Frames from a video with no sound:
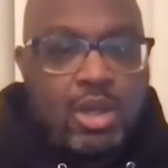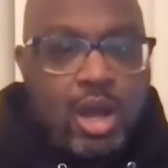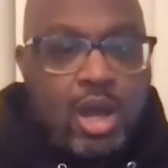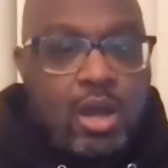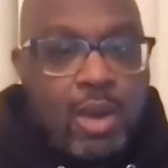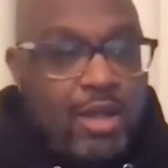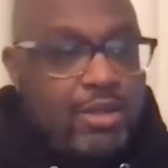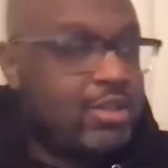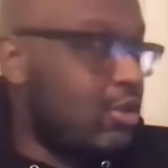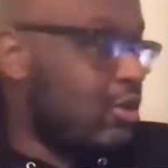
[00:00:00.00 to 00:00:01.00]
Um, I'll
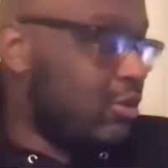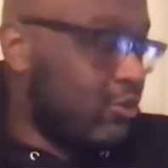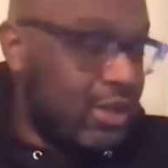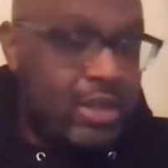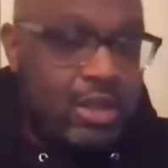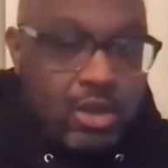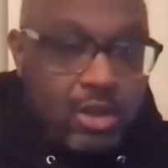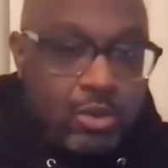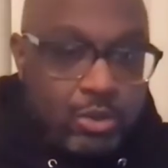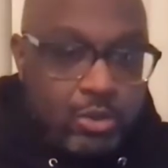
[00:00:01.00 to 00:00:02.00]
still the you
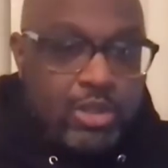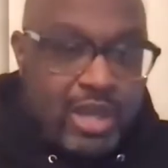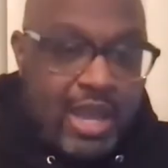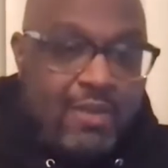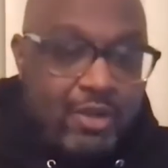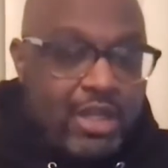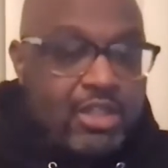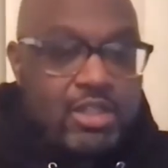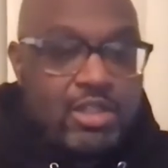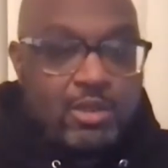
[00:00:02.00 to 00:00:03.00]
know the ones that I have
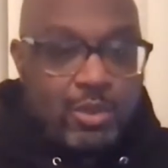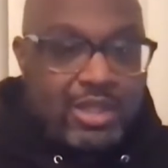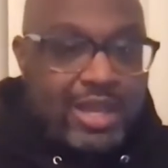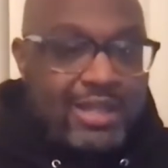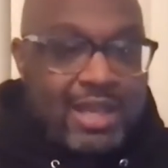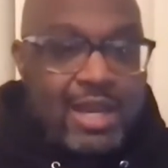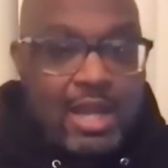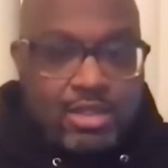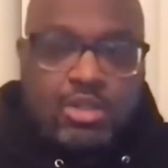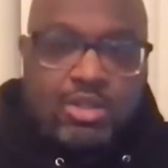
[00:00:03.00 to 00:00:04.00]
relationships with like that.
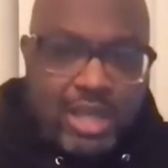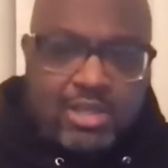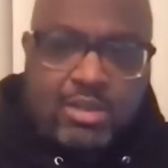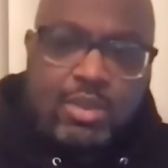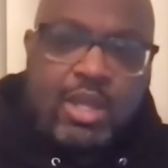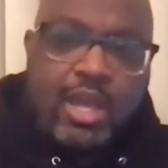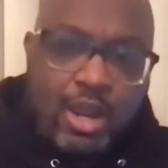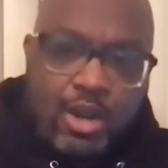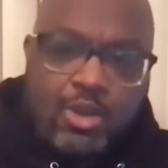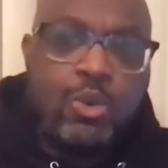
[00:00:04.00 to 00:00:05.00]
I'll still text them and like, hey,
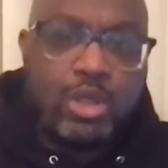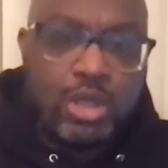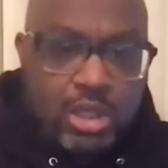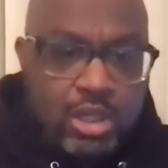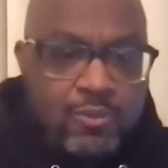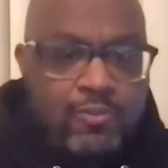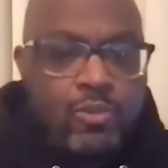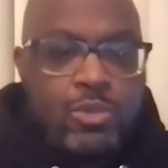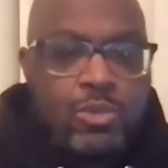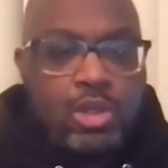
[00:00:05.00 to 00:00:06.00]
are you good?
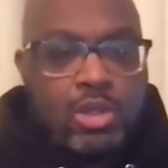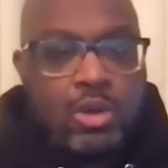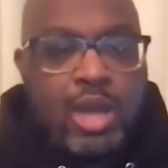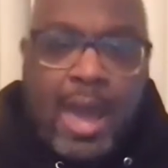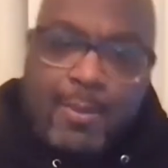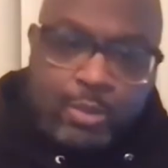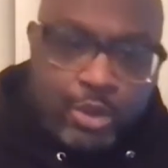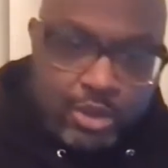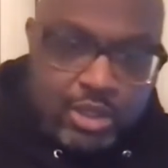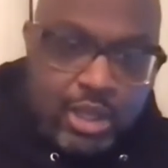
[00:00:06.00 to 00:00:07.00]
You know, happy
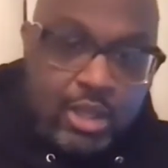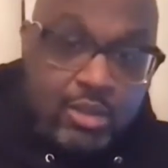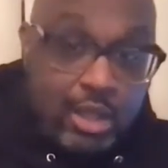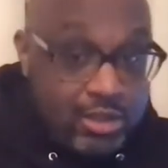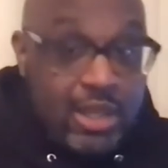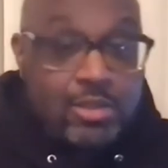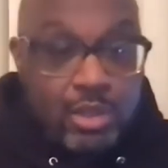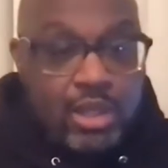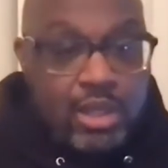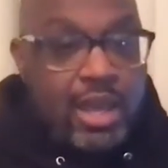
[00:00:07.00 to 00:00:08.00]
birthday. They'll text
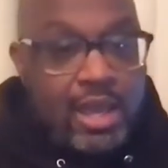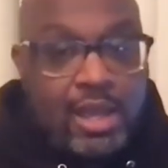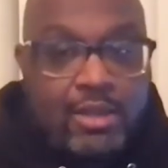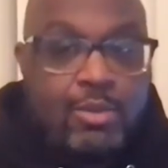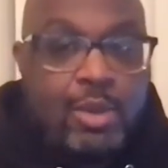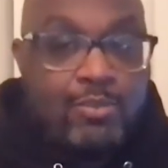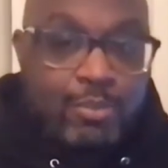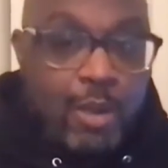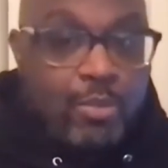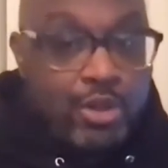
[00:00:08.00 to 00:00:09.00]
me, hey, I know my
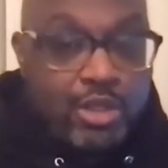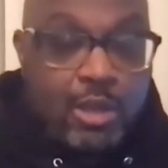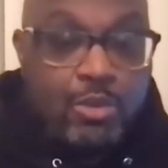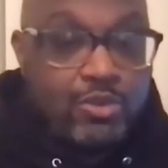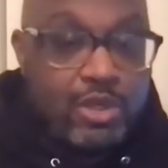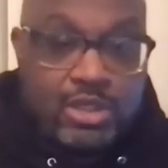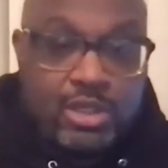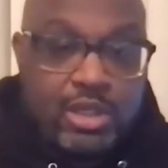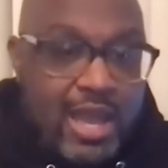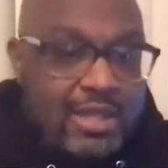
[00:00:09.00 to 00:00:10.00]
my birthday was
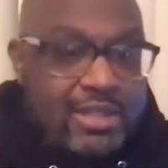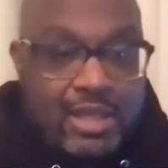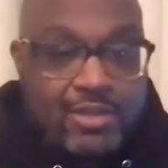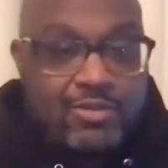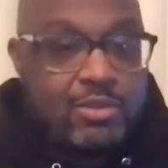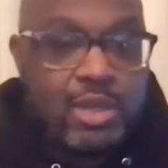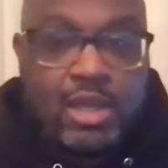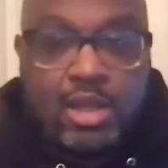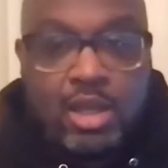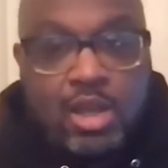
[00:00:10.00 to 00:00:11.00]
recently. I had text from
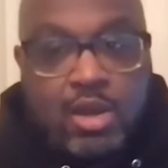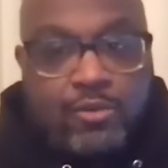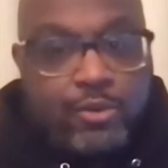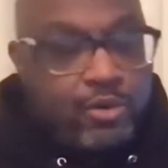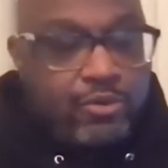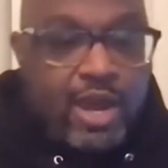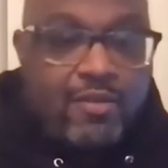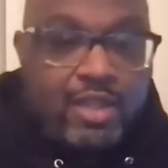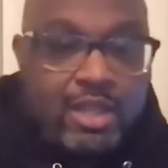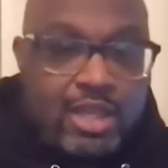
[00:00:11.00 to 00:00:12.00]
like four or five
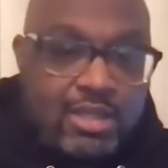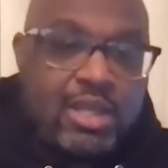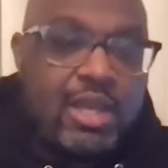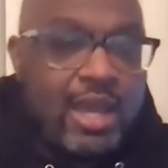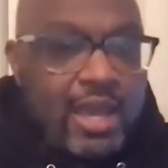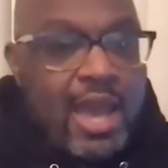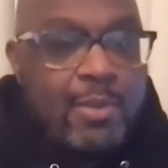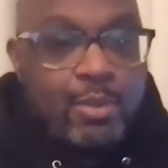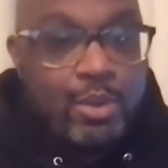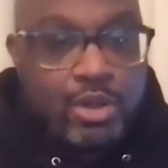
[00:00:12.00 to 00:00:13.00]
of the kids saying, hey,
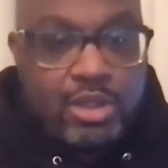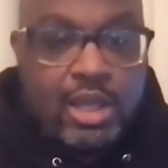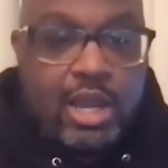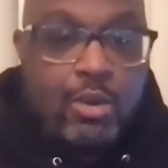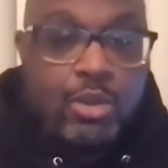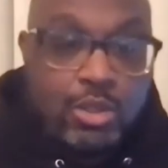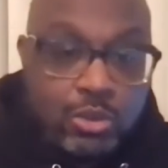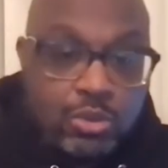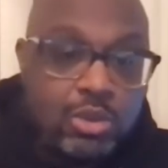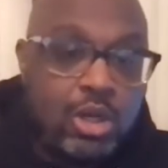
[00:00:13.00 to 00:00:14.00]
happy birthday. How are
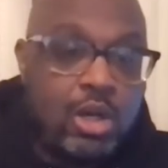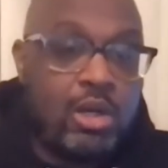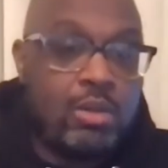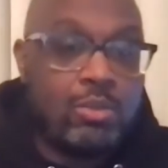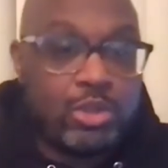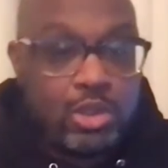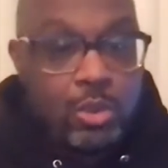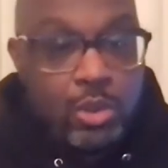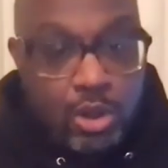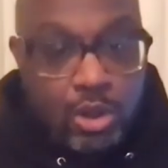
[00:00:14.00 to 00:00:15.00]
you? Um, what's
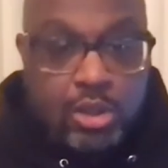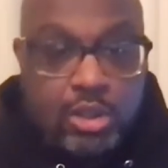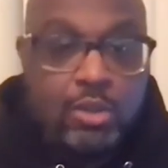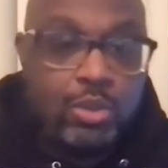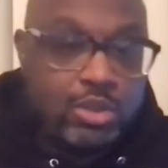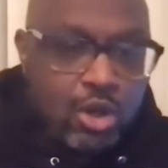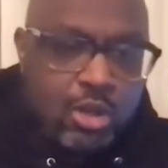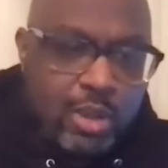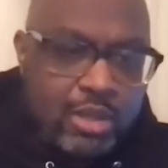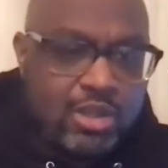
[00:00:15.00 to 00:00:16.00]
going on? And we'll talk
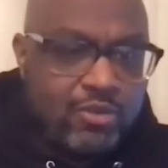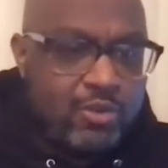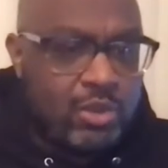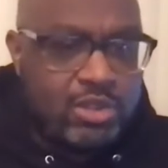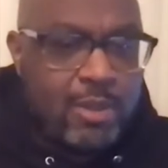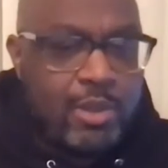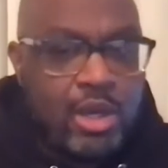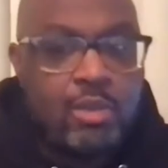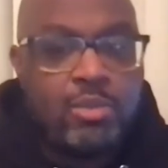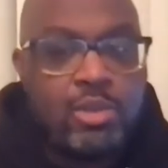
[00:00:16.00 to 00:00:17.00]
about stuff and we'll chop it
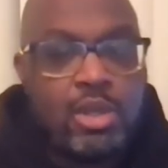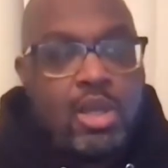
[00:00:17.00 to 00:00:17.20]
up.